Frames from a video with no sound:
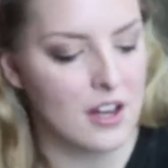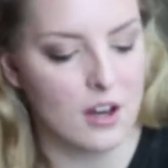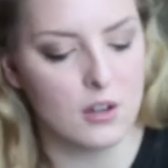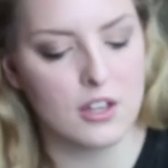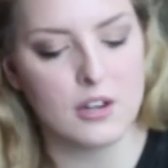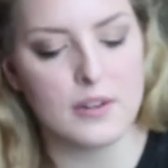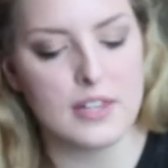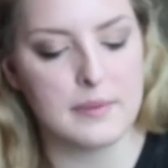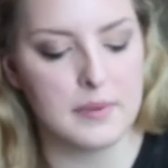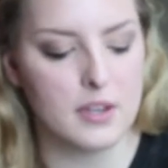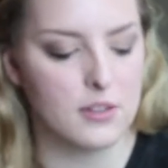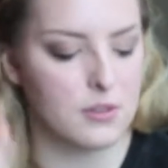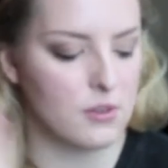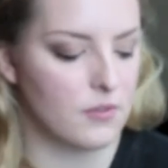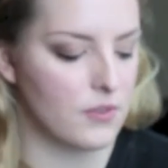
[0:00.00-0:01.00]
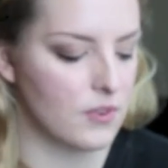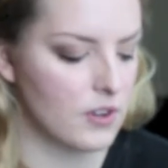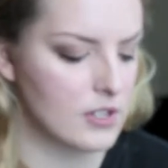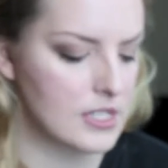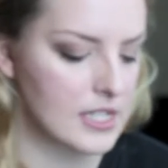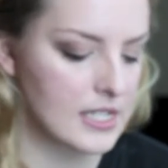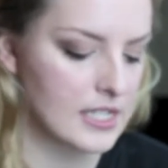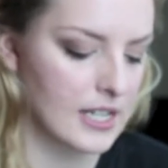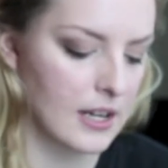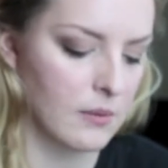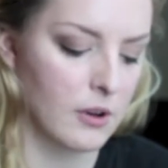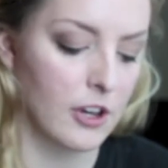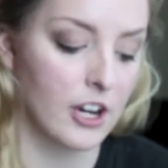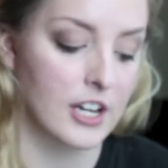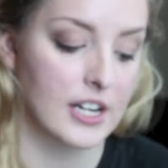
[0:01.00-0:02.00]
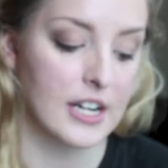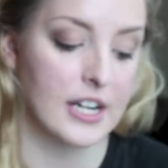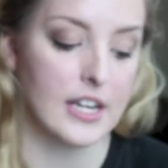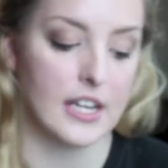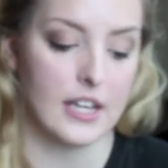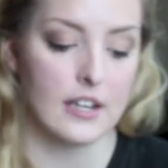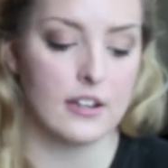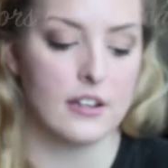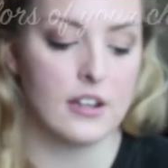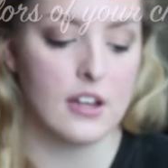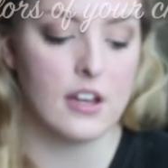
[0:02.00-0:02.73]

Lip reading: let me go through first and say what you're going to need.